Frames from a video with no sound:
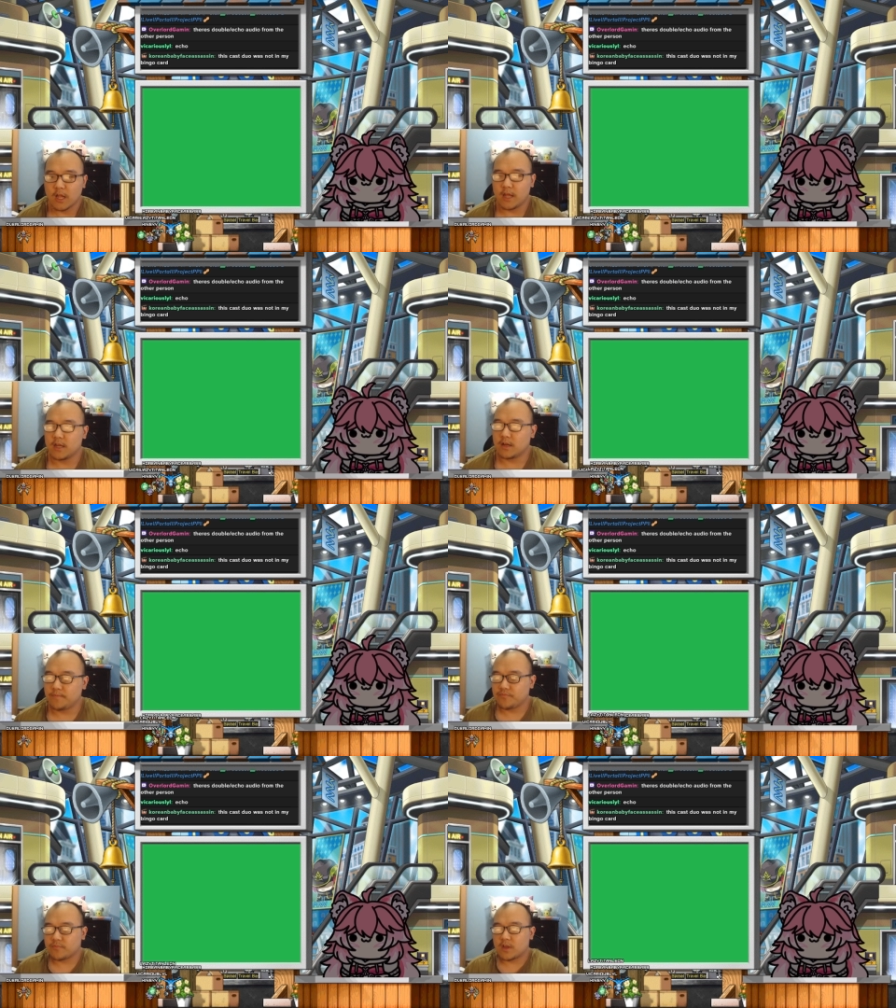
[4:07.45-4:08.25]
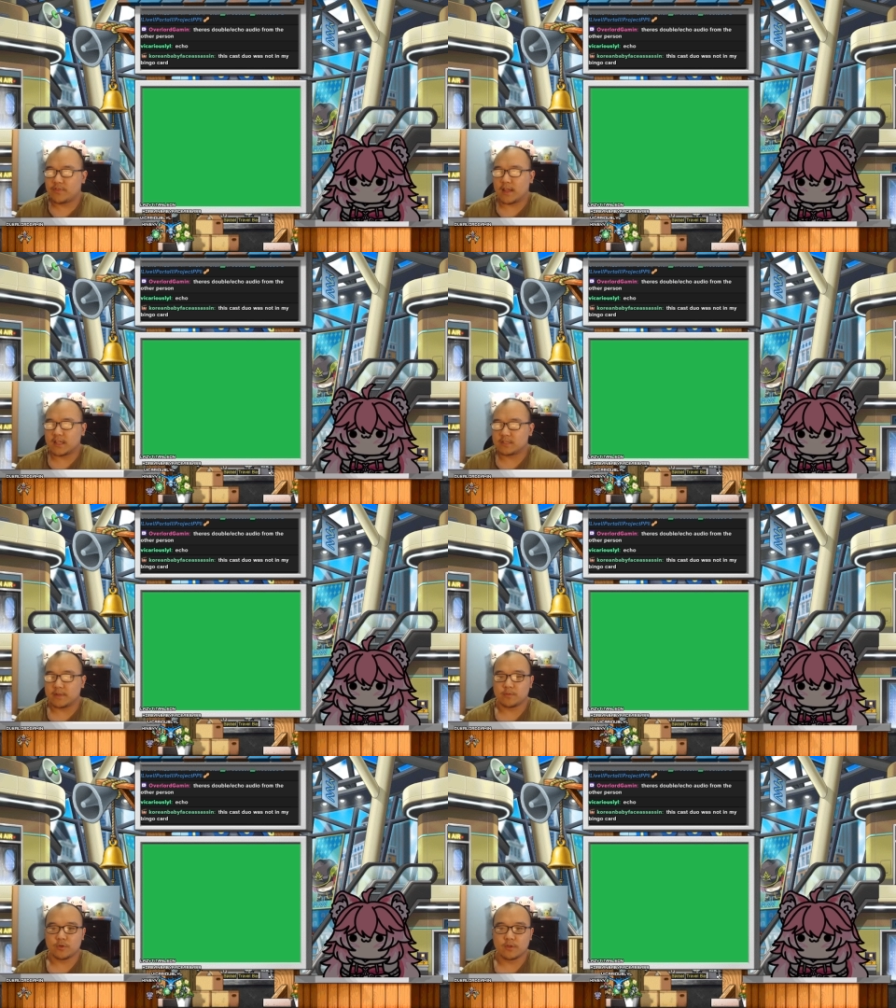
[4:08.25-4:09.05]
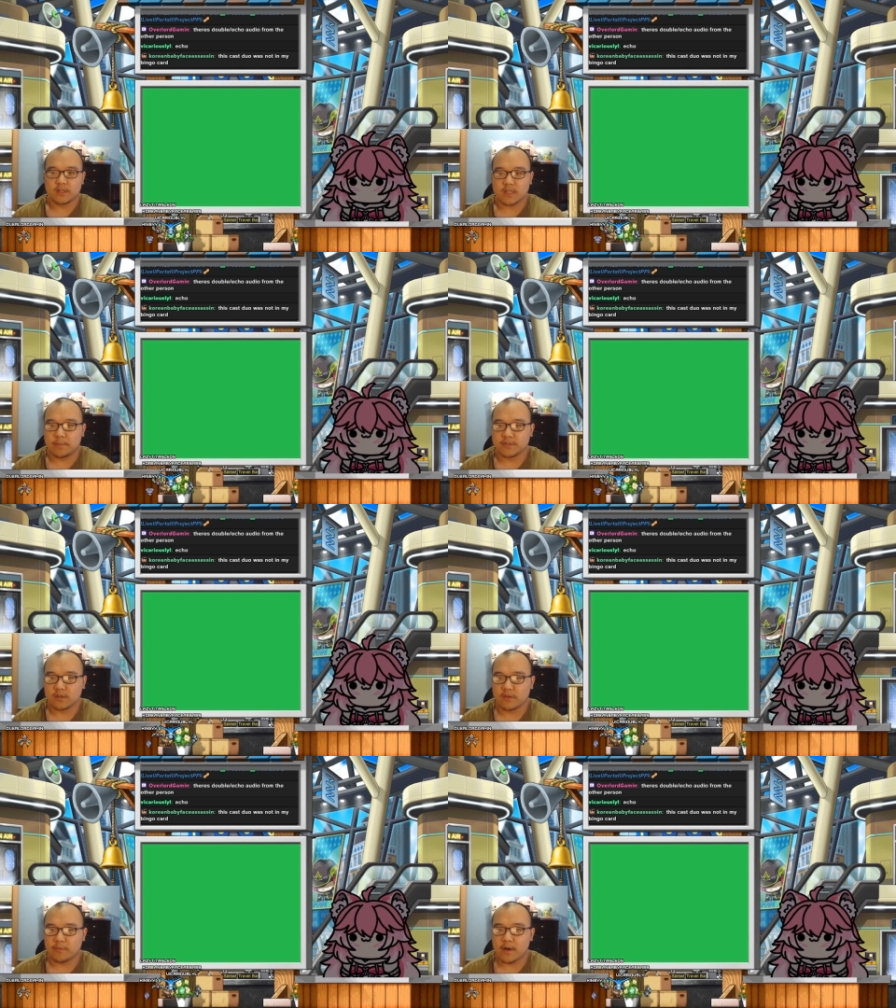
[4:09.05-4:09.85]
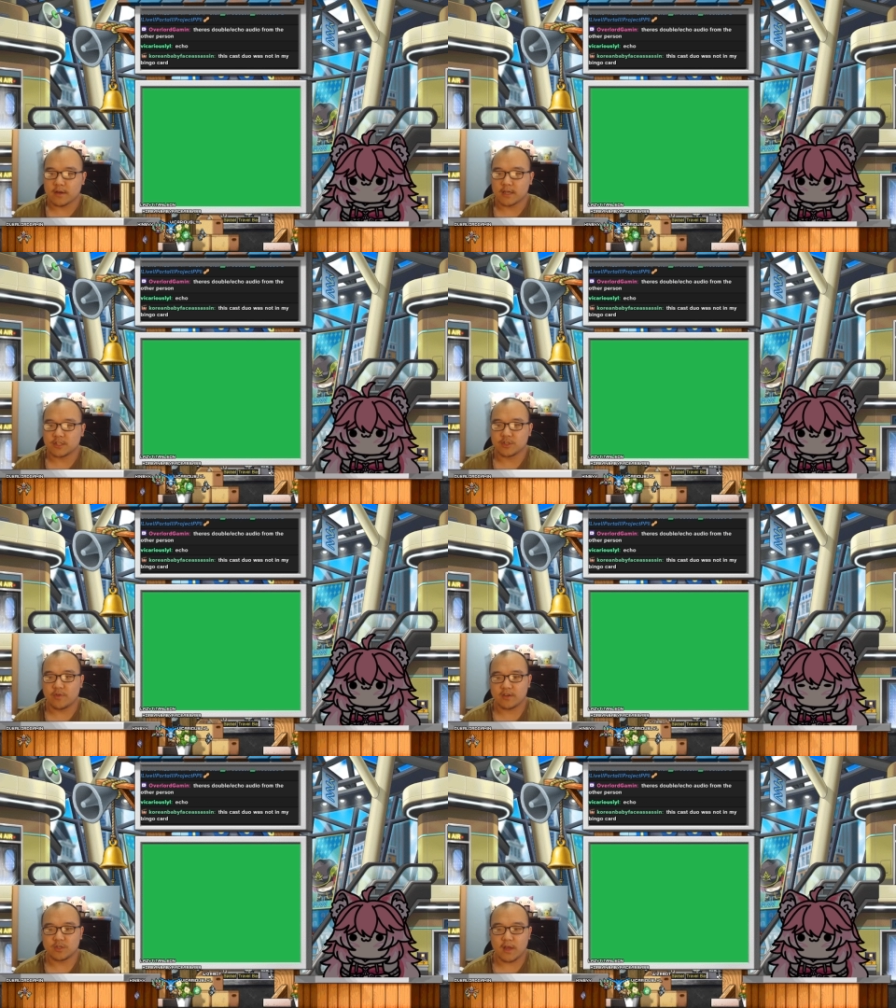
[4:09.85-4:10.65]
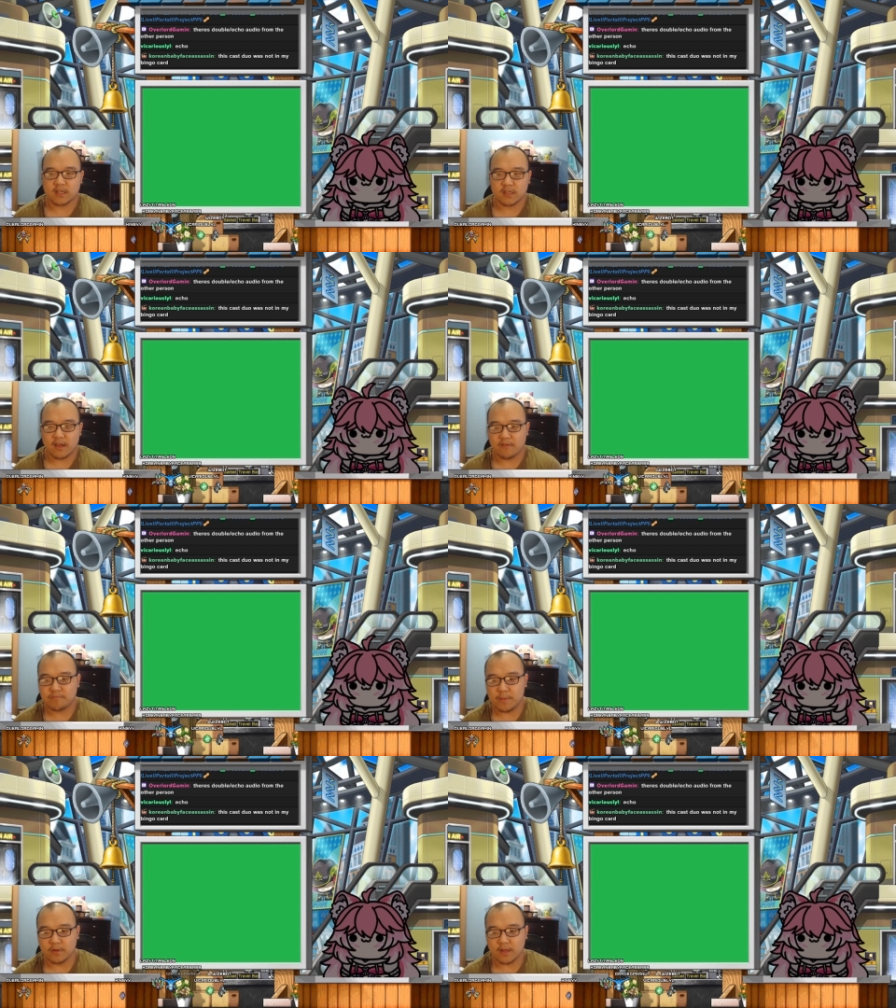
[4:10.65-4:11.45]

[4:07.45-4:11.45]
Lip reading: And that leads me to doing this episode of the podcast to see we actually have people